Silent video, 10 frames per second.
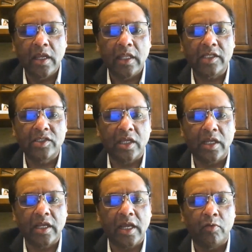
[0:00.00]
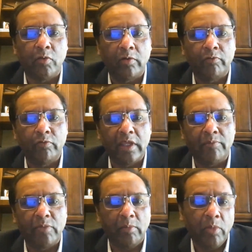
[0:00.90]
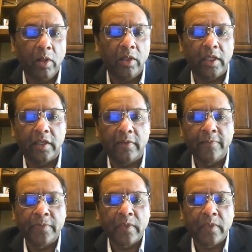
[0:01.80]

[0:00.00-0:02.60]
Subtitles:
And that's kind of what we have been building.